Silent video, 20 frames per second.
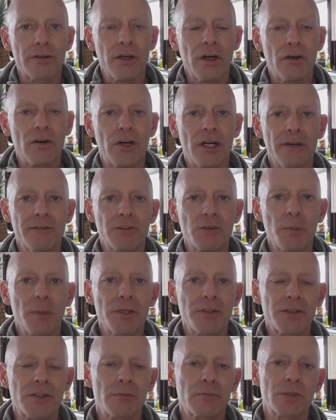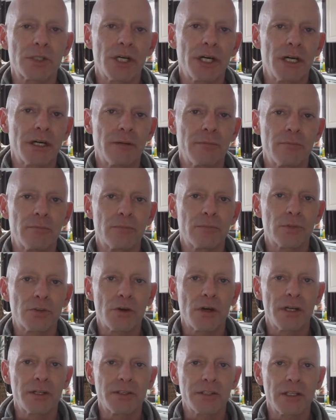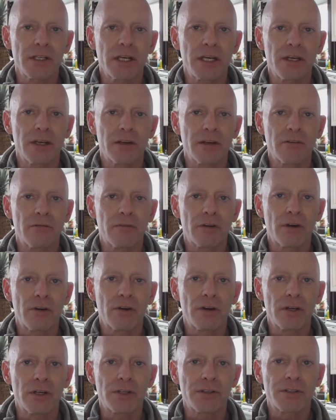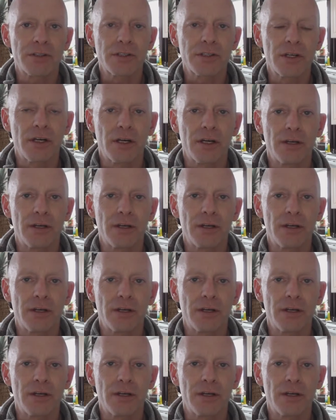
Now, I've spent some time translating various